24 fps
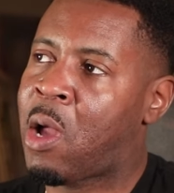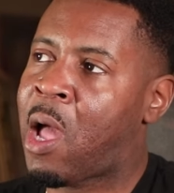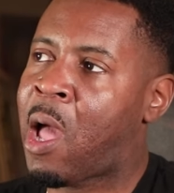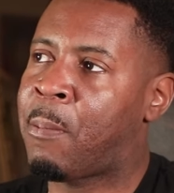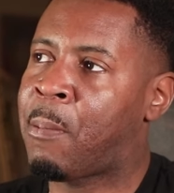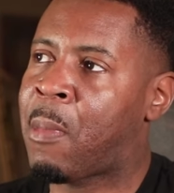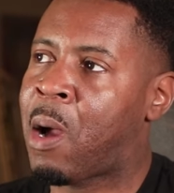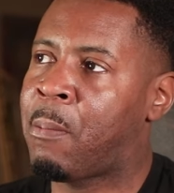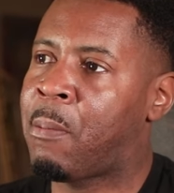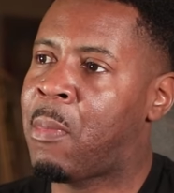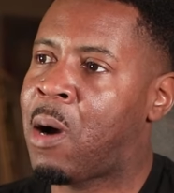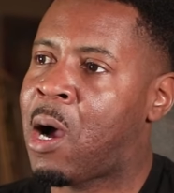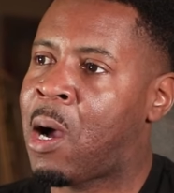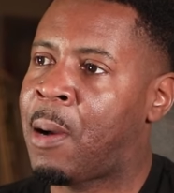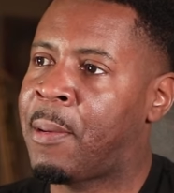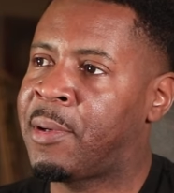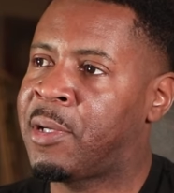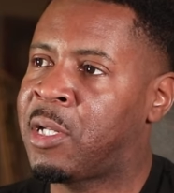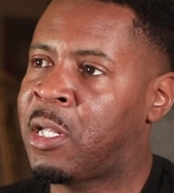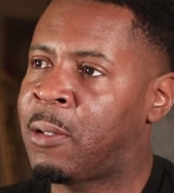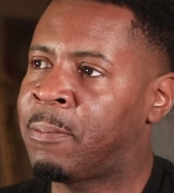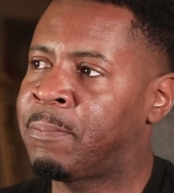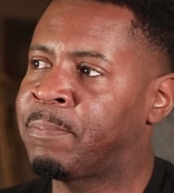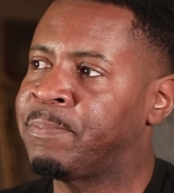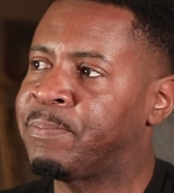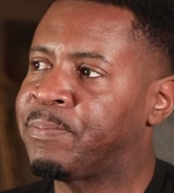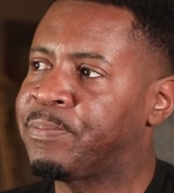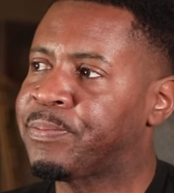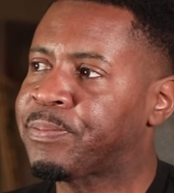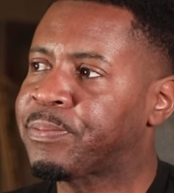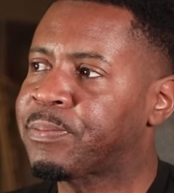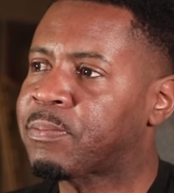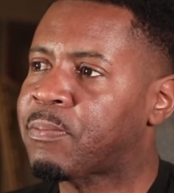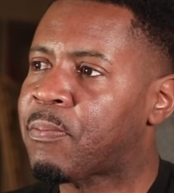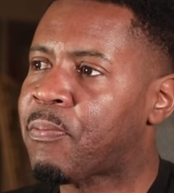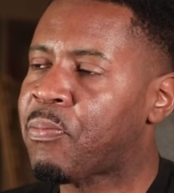Had my mom and them
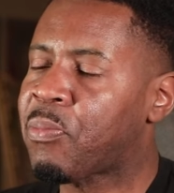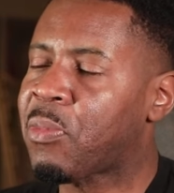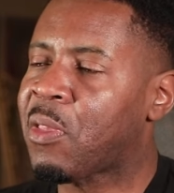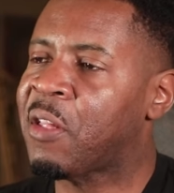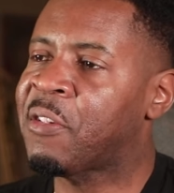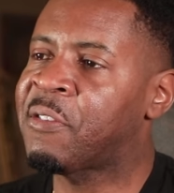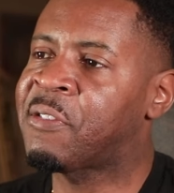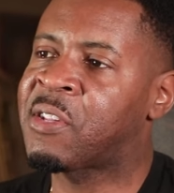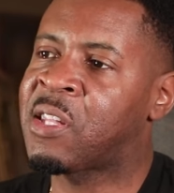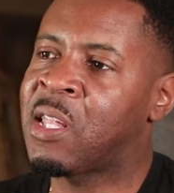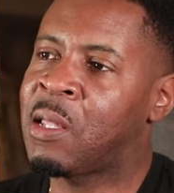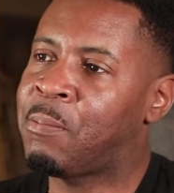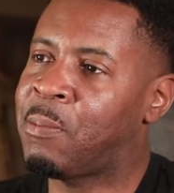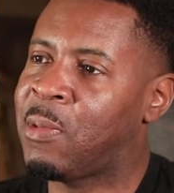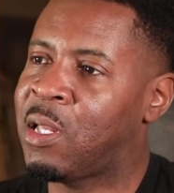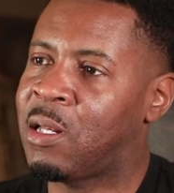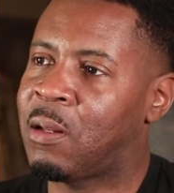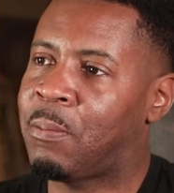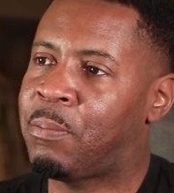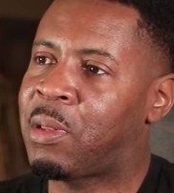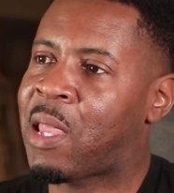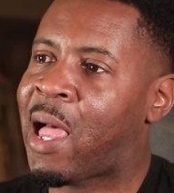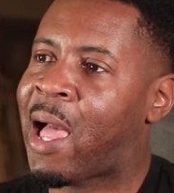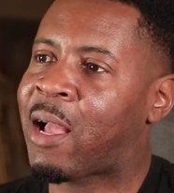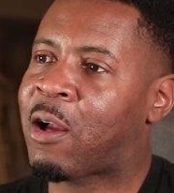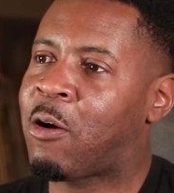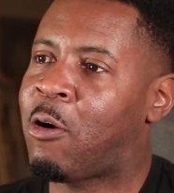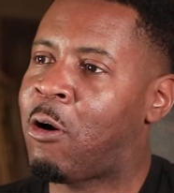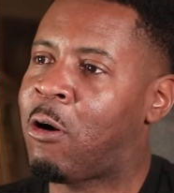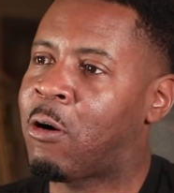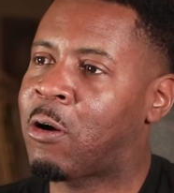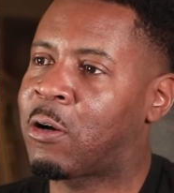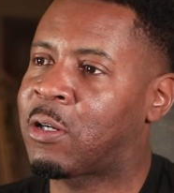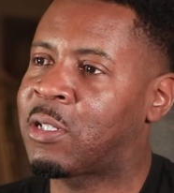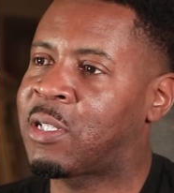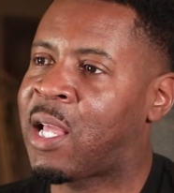sent me to Black
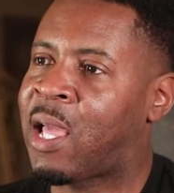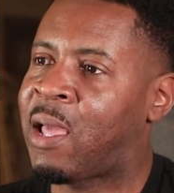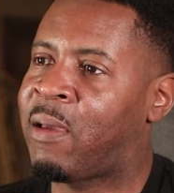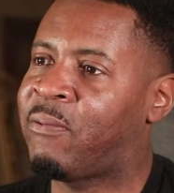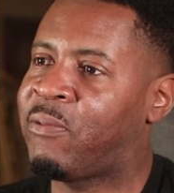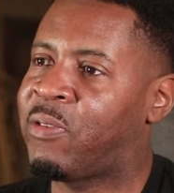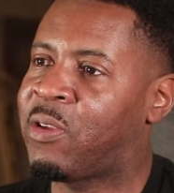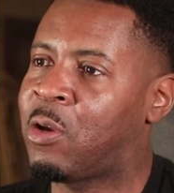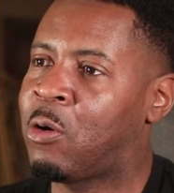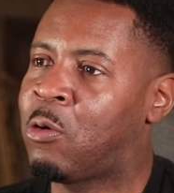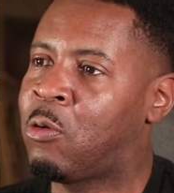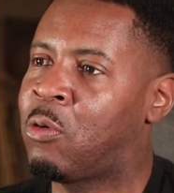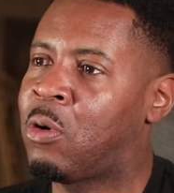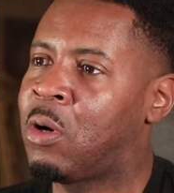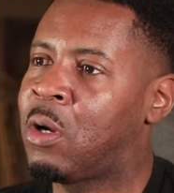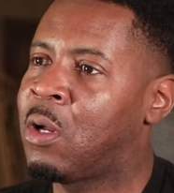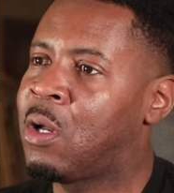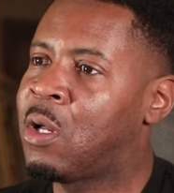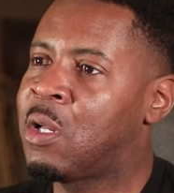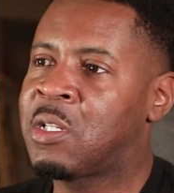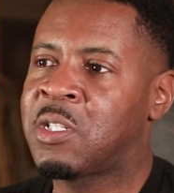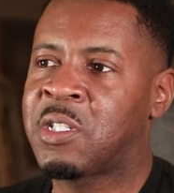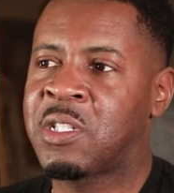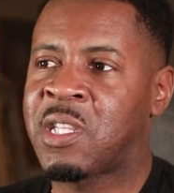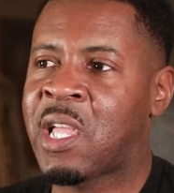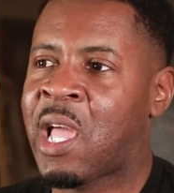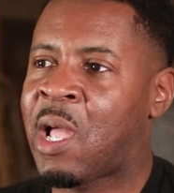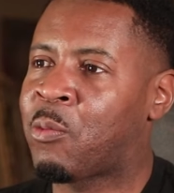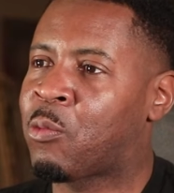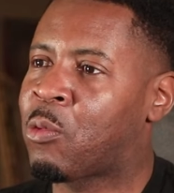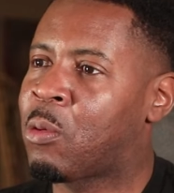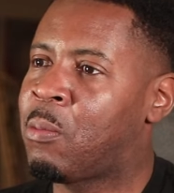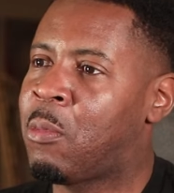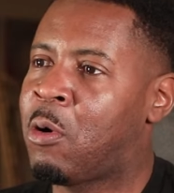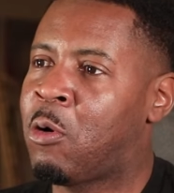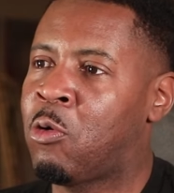Hawk or Danville,
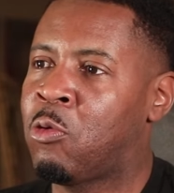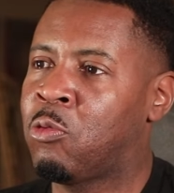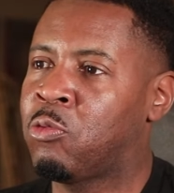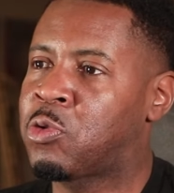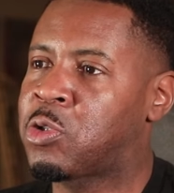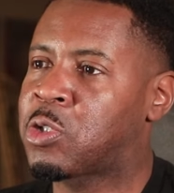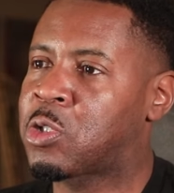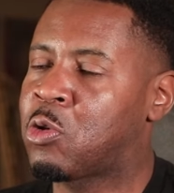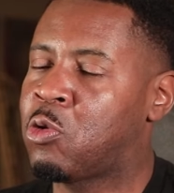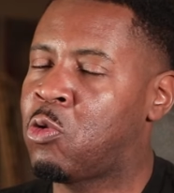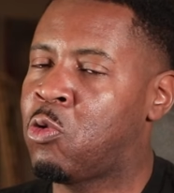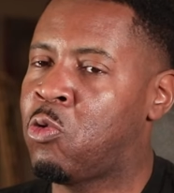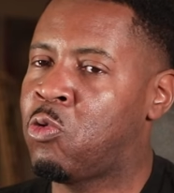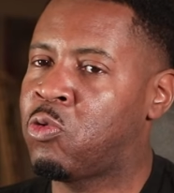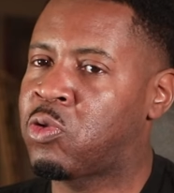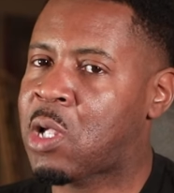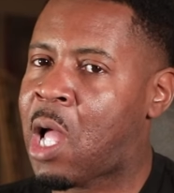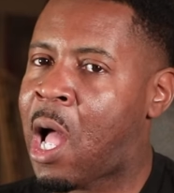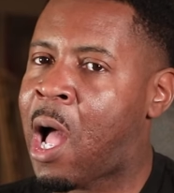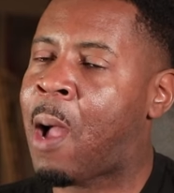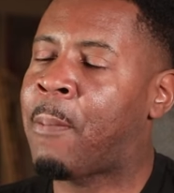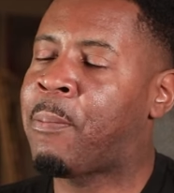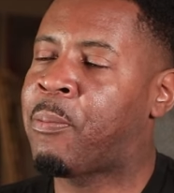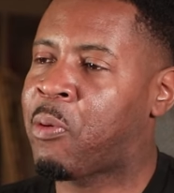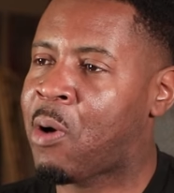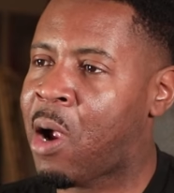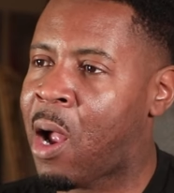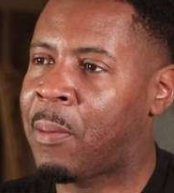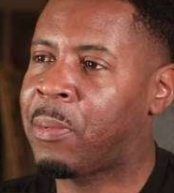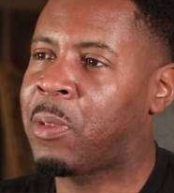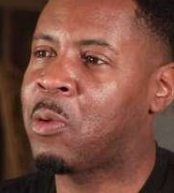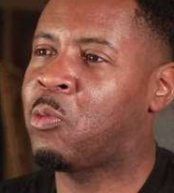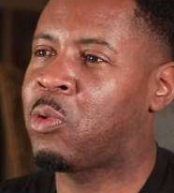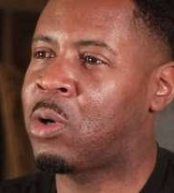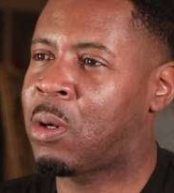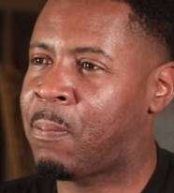San Ramon schools, I
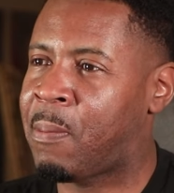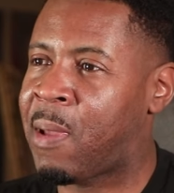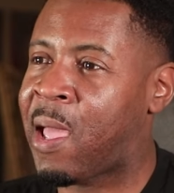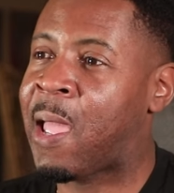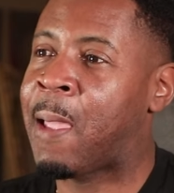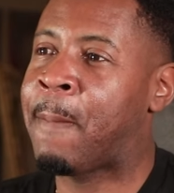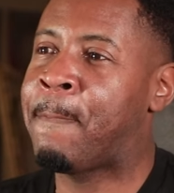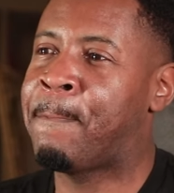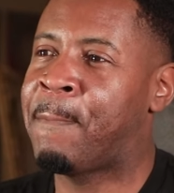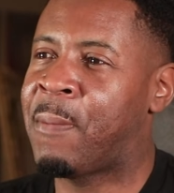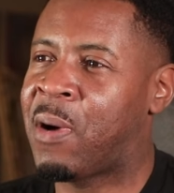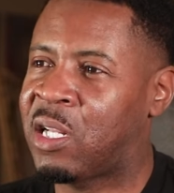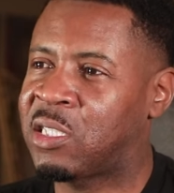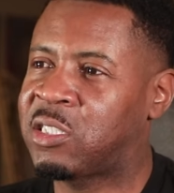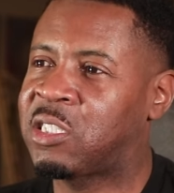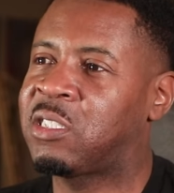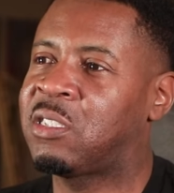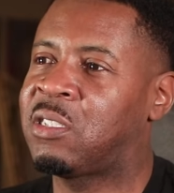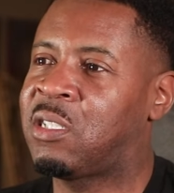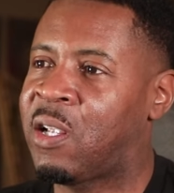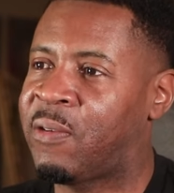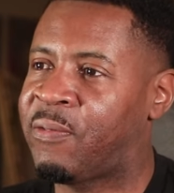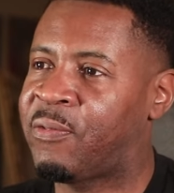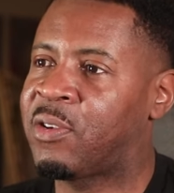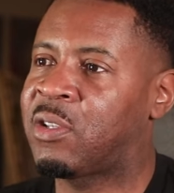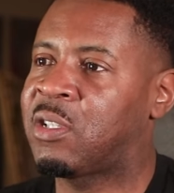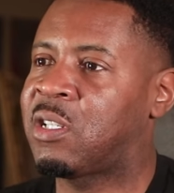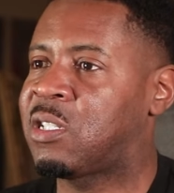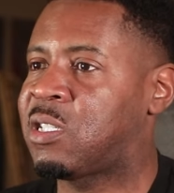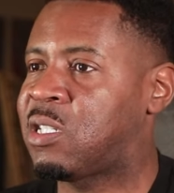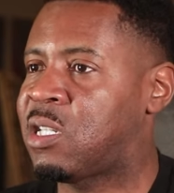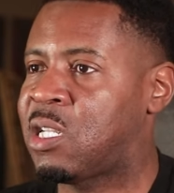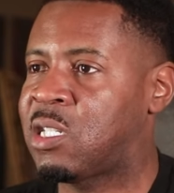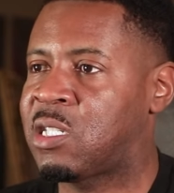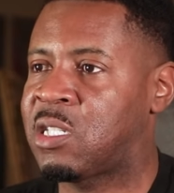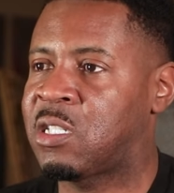probably would have made much different
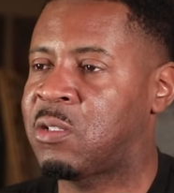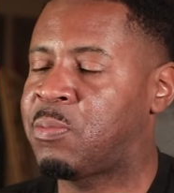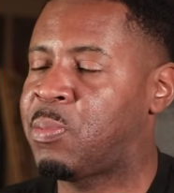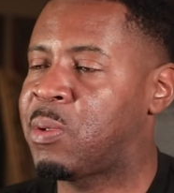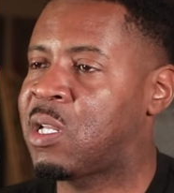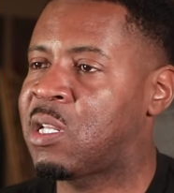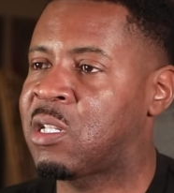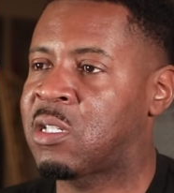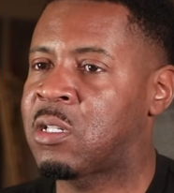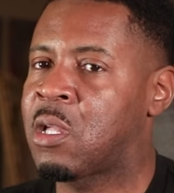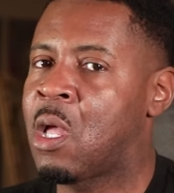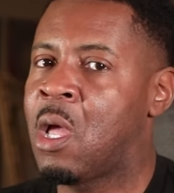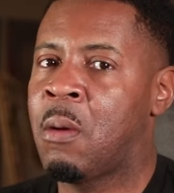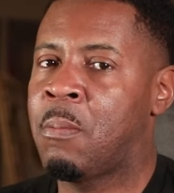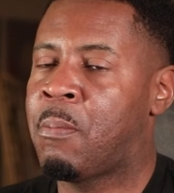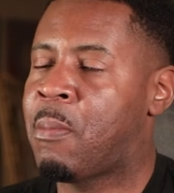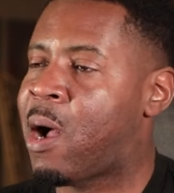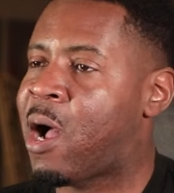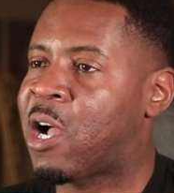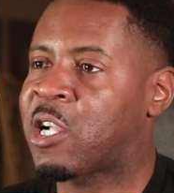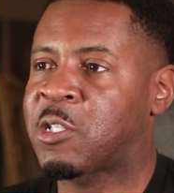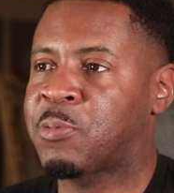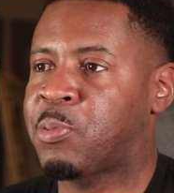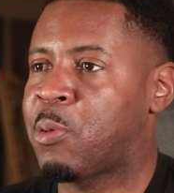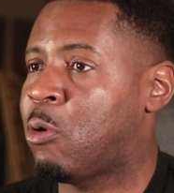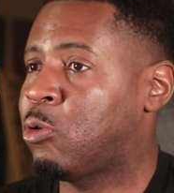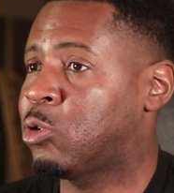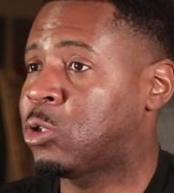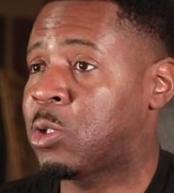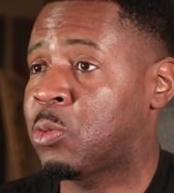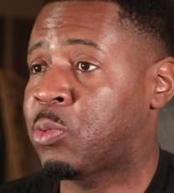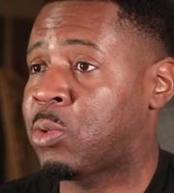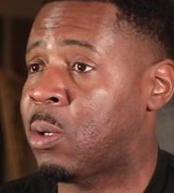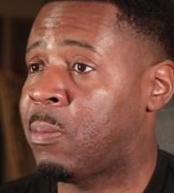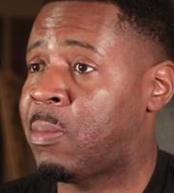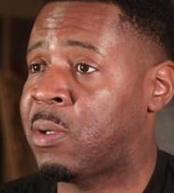decisions because my
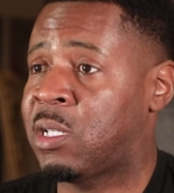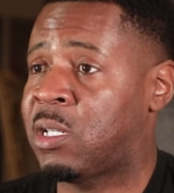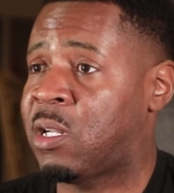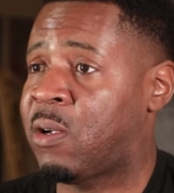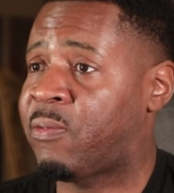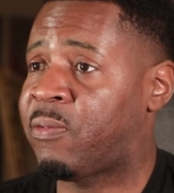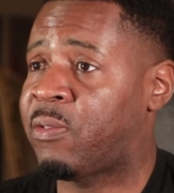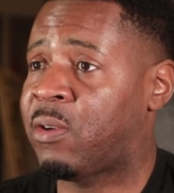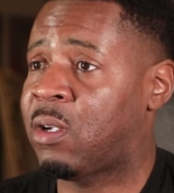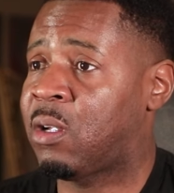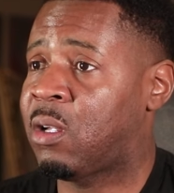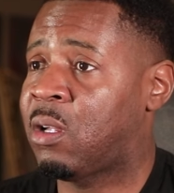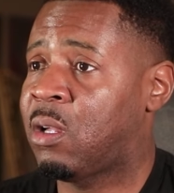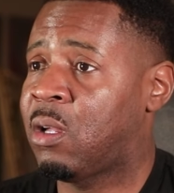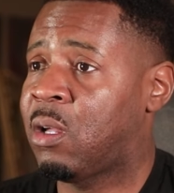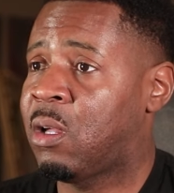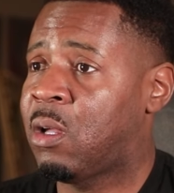exposure would have been different.